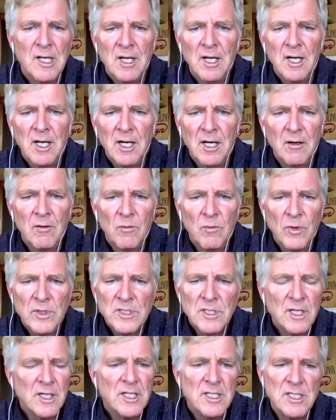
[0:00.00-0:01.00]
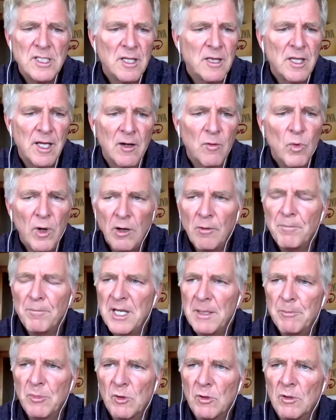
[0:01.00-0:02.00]
What's an easy thing? Well,
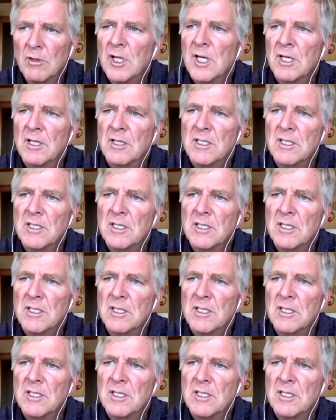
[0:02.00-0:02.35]
people